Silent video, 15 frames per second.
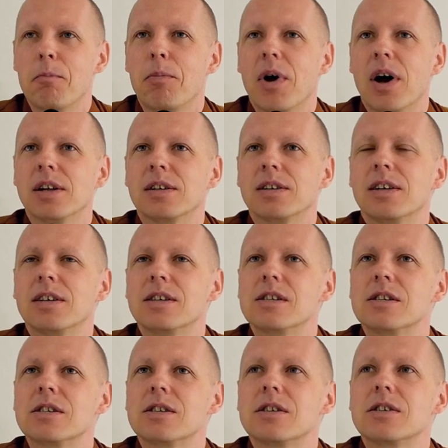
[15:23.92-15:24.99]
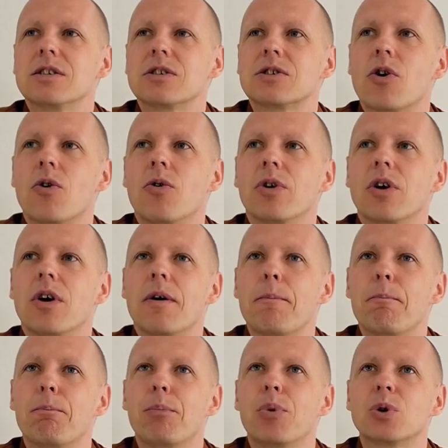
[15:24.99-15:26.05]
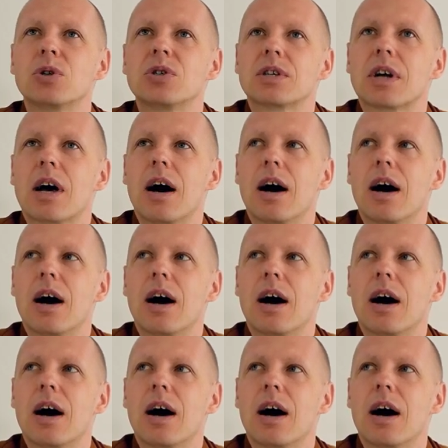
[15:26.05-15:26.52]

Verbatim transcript: But so put